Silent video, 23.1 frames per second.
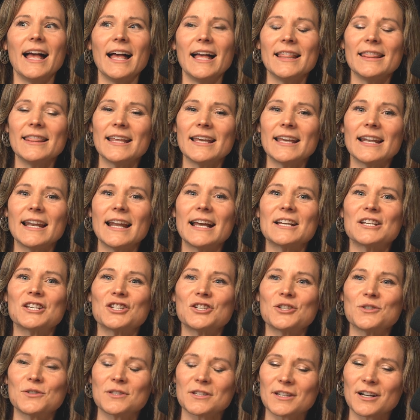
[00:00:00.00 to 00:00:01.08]
And then
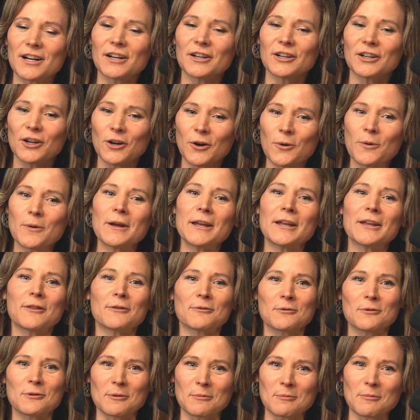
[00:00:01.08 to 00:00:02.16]
as you start going
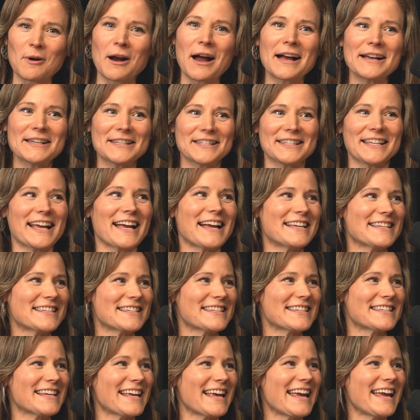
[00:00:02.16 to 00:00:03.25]
through the
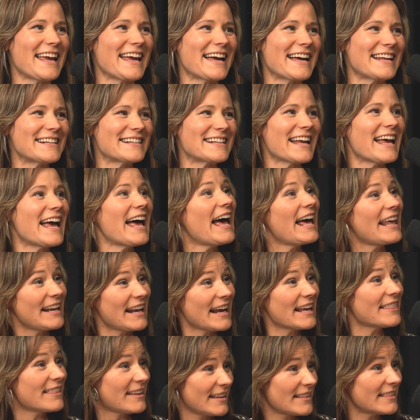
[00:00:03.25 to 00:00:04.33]
process, and
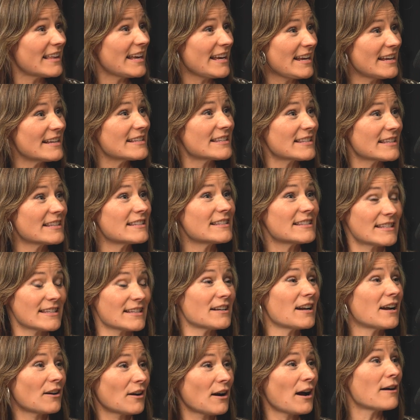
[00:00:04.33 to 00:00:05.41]
I think it's
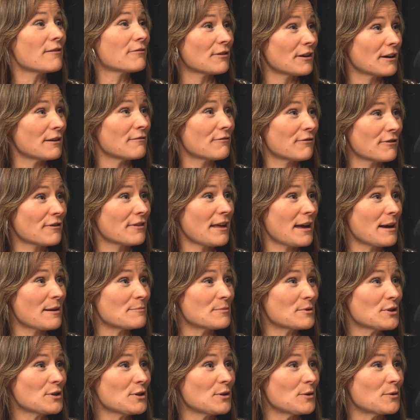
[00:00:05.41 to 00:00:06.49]
an uncovering for
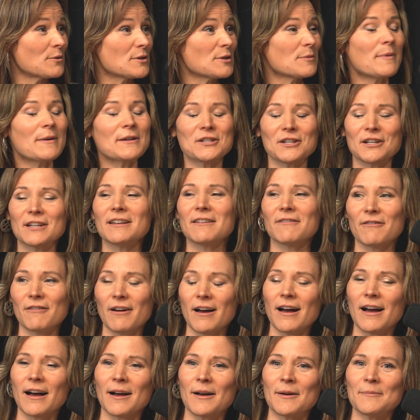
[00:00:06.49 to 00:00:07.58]
them too, especially
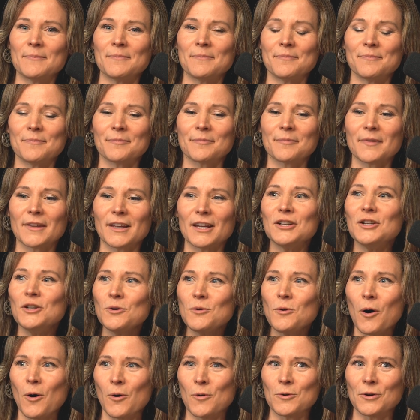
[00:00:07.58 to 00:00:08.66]

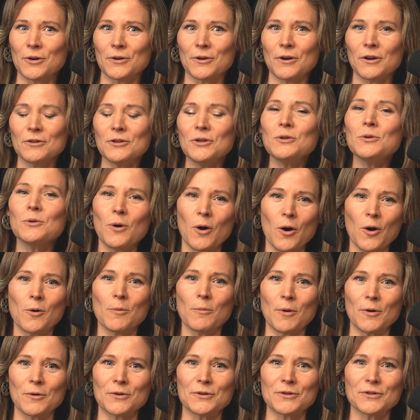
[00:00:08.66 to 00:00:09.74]
new
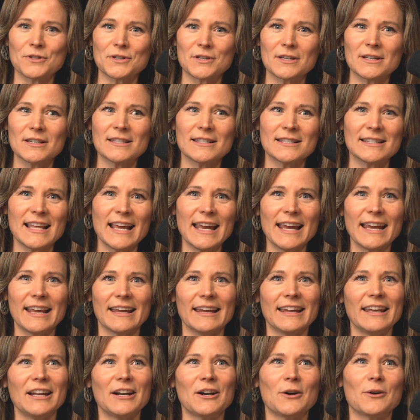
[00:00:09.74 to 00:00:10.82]
homeowners, because
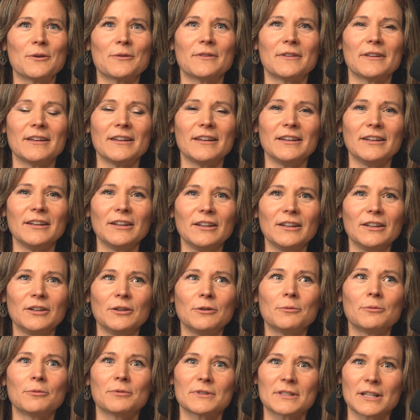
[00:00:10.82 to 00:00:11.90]
they,
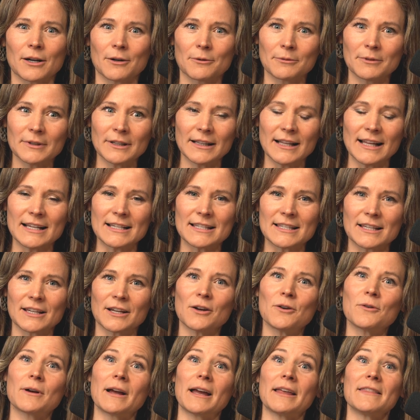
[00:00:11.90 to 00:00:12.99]
you start
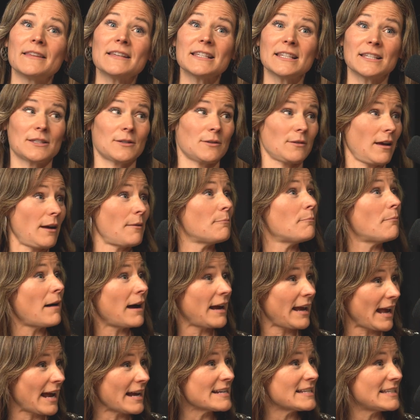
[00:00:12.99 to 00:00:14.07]
realizing, okay, this is
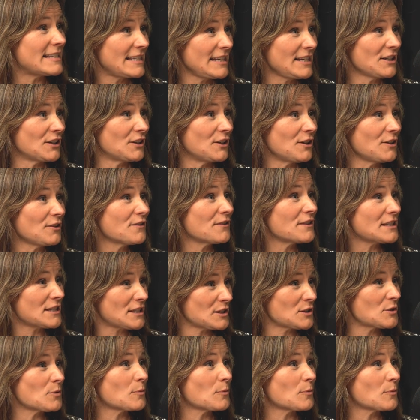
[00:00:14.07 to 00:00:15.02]
my ideal. This